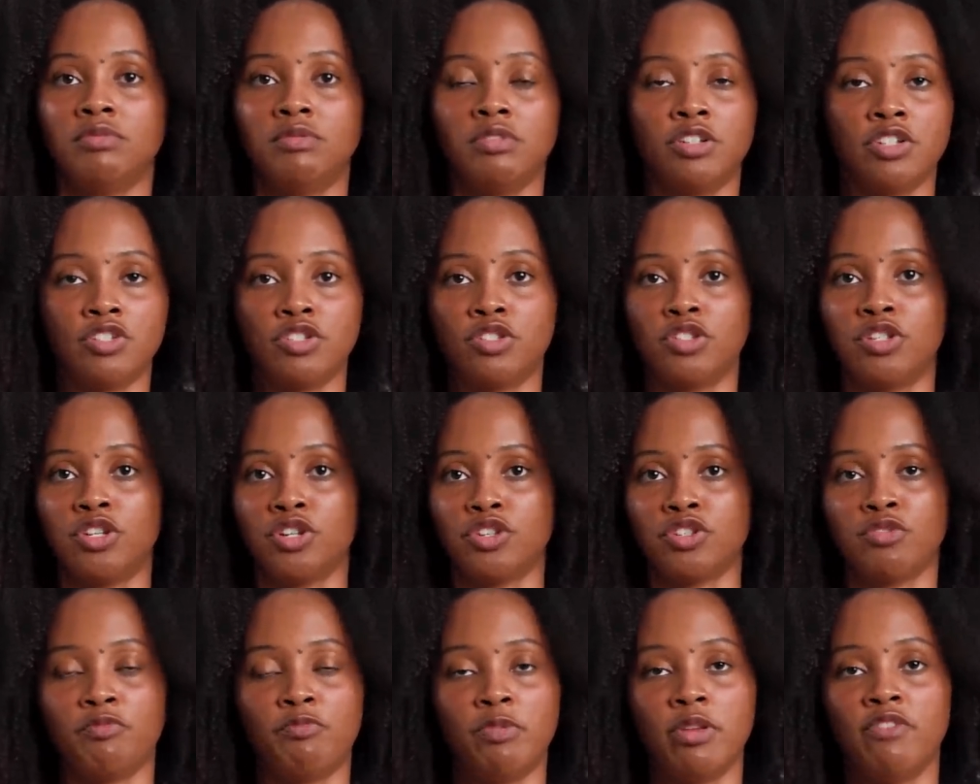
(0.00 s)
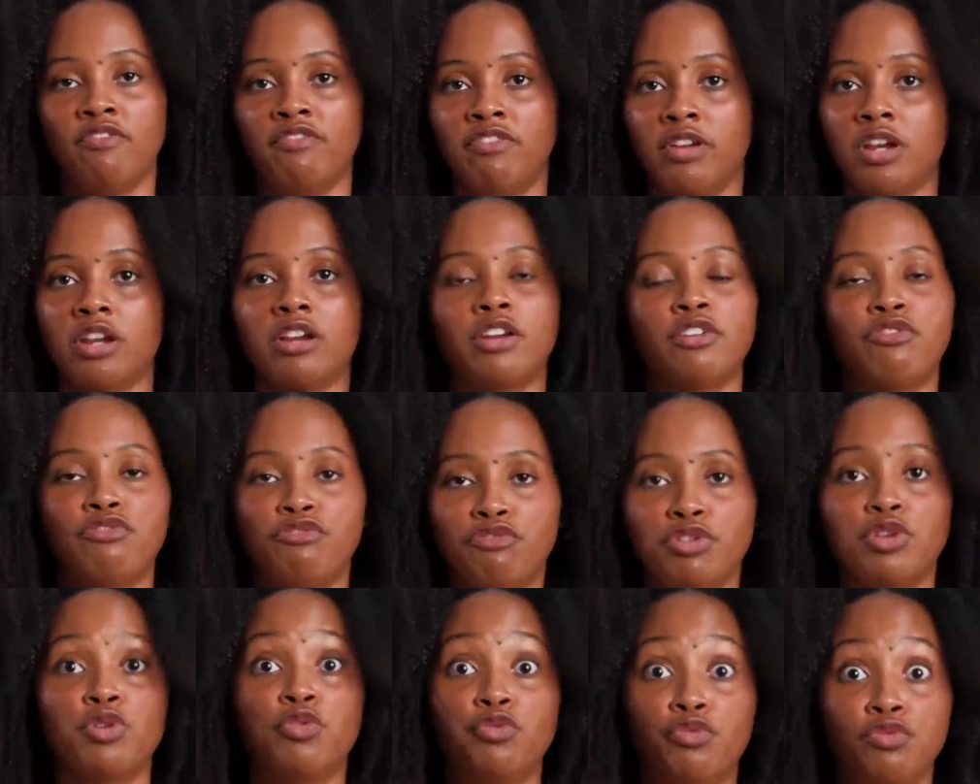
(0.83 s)
There's there's been very
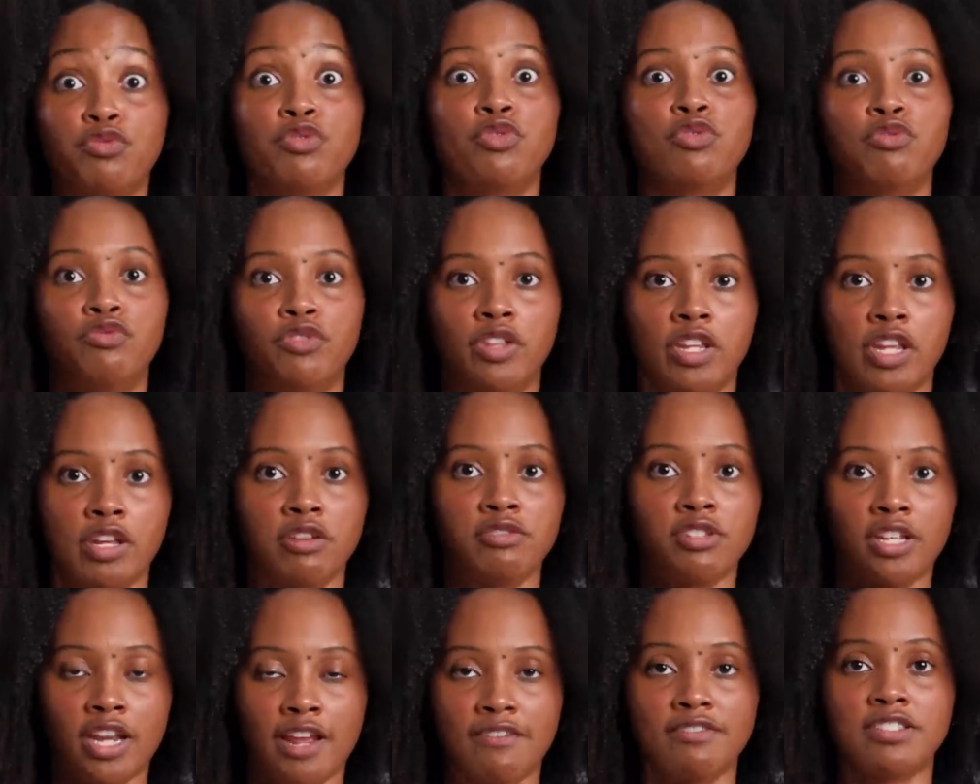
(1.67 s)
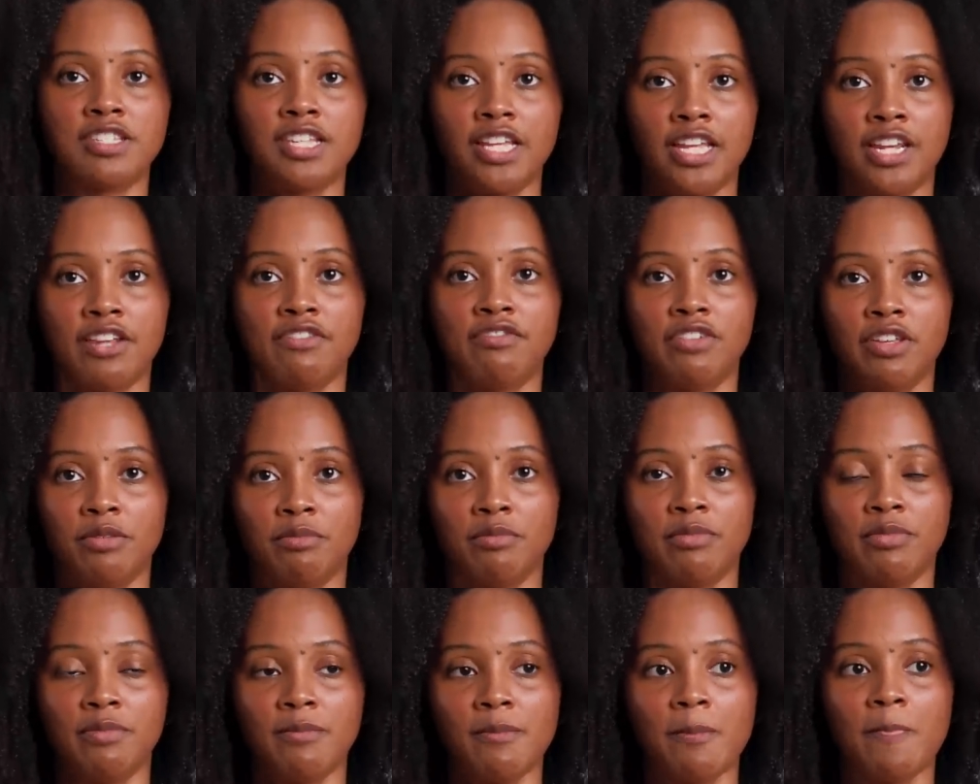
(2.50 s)
few full videos that I've seen of
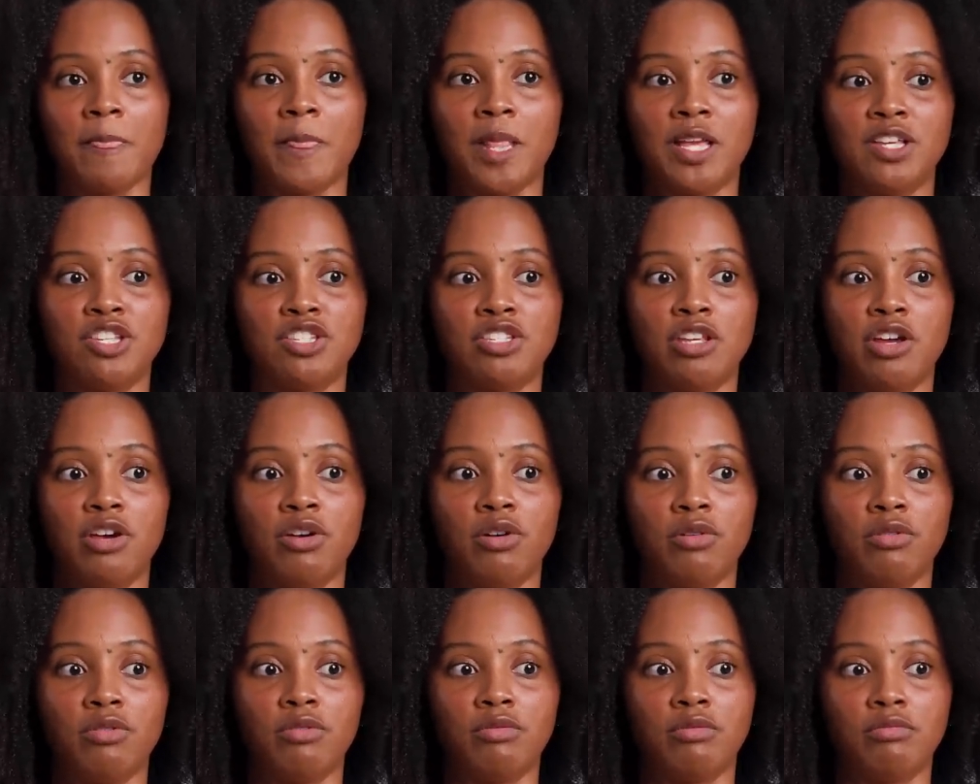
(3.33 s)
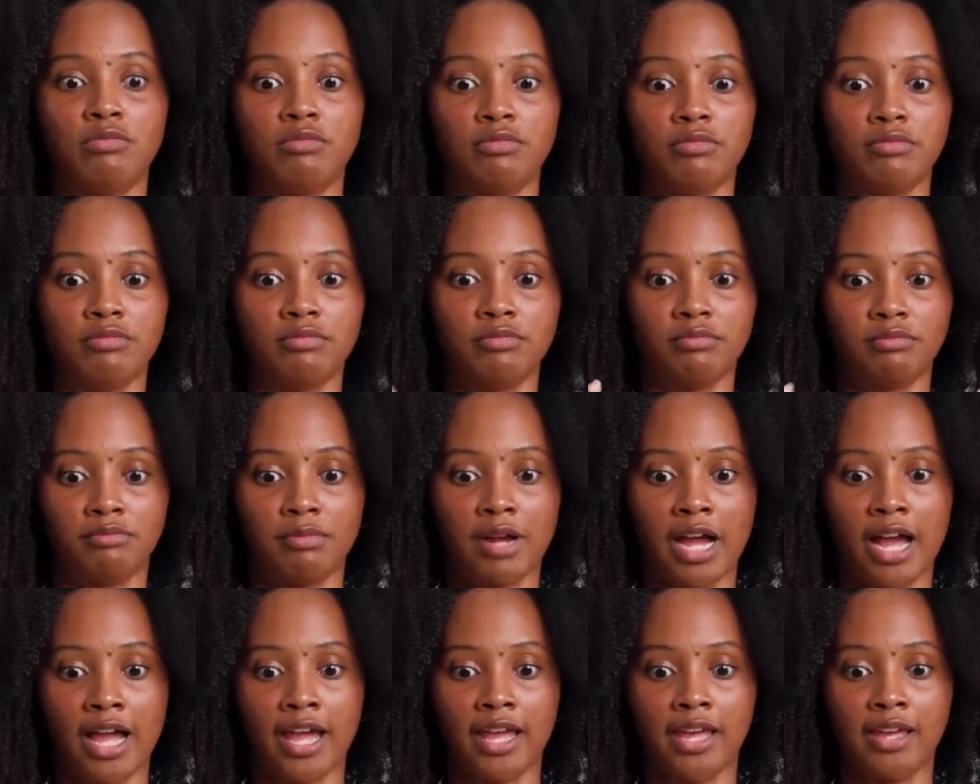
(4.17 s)
him. So
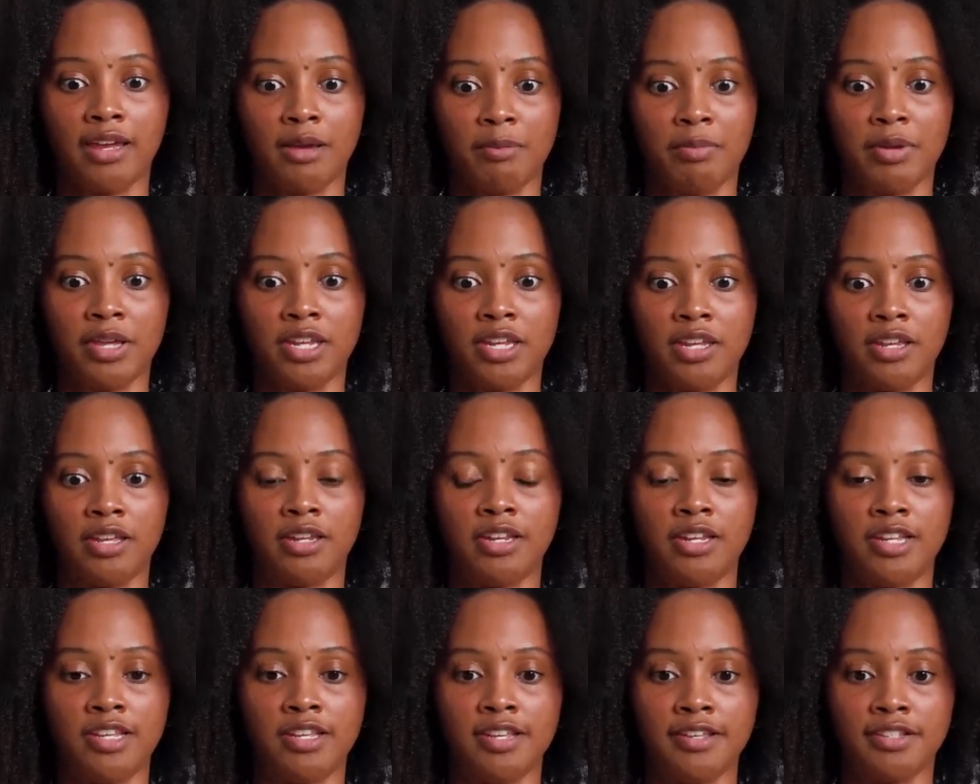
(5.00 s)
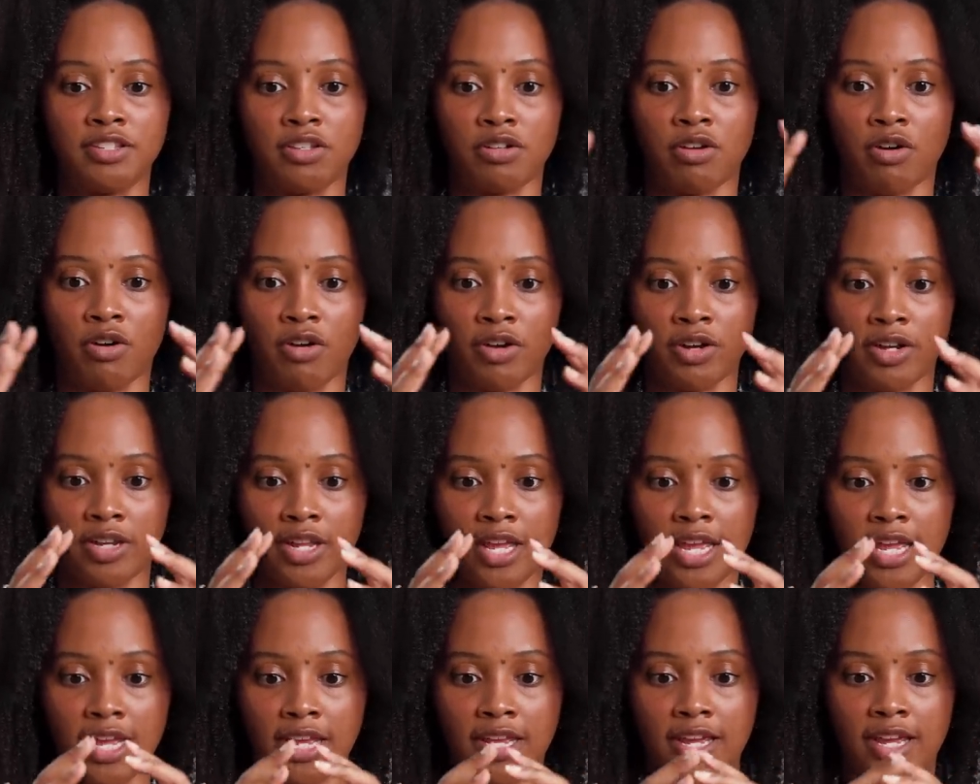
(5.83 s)
my opinion is
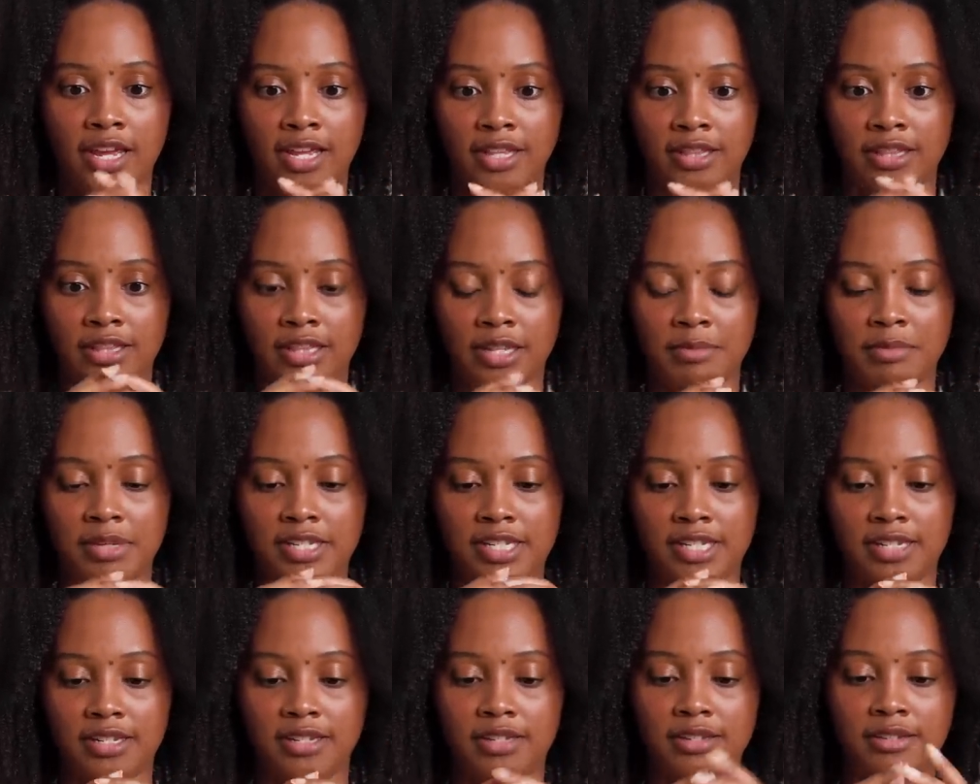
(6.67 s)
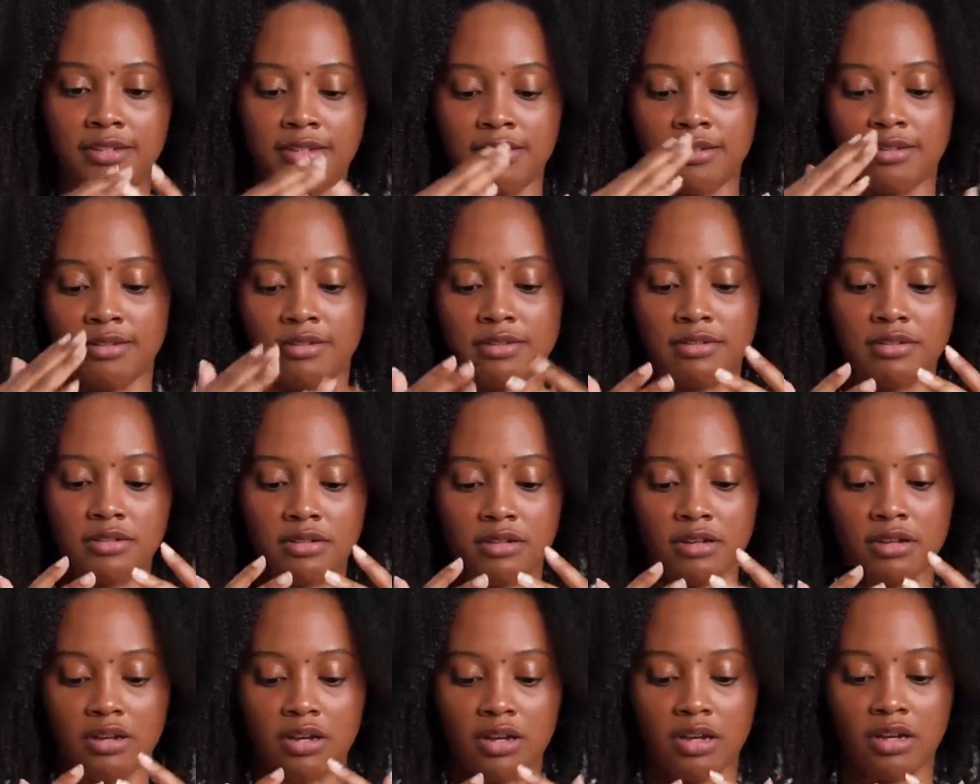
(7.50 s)
on a, a limited
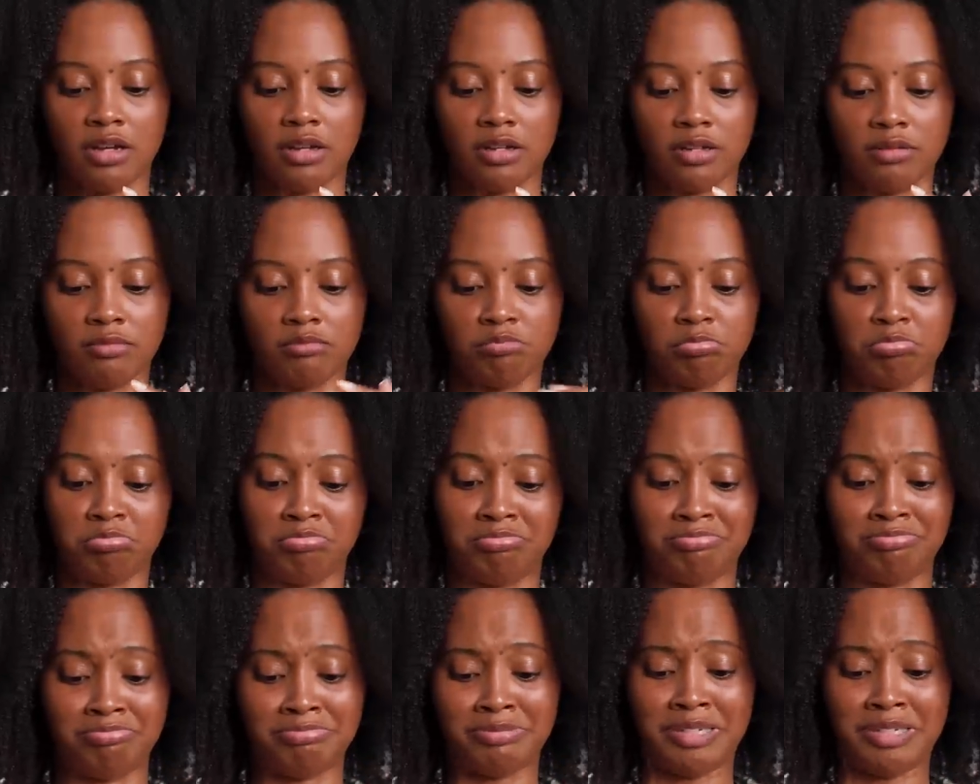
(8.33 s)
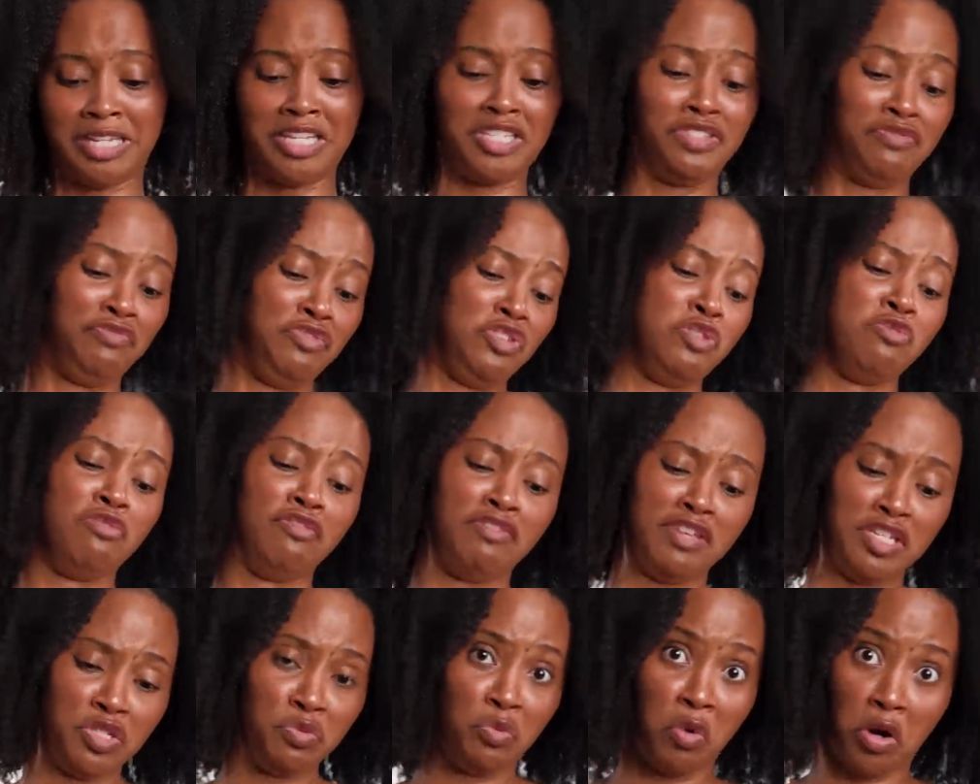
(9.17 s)
uh, I guess view
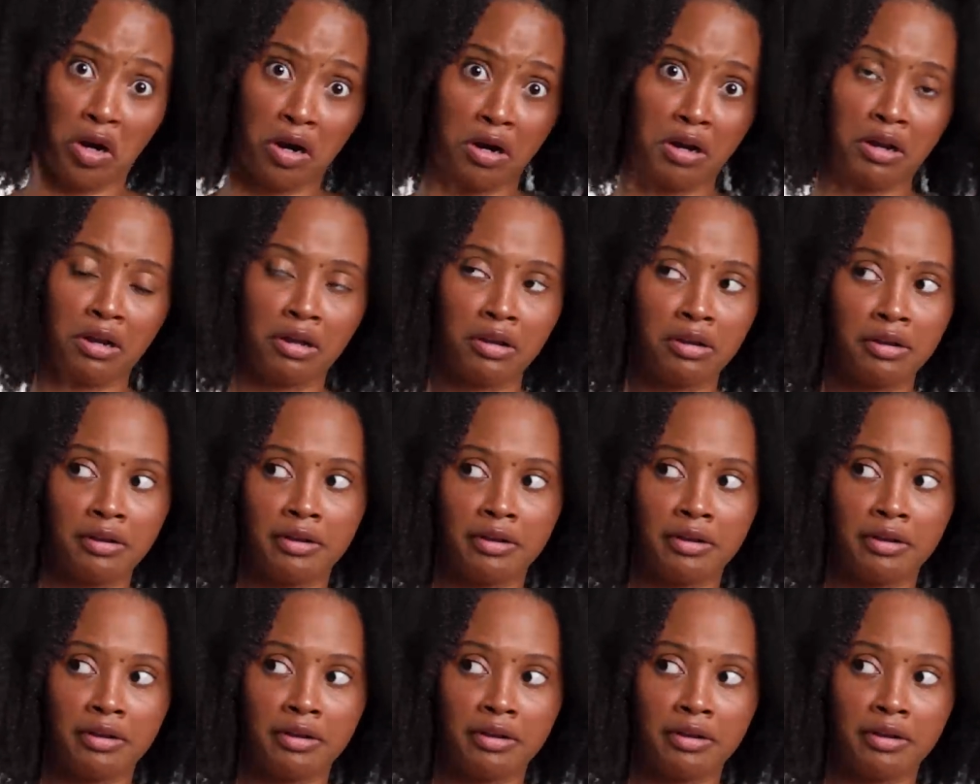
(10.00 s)
of his work.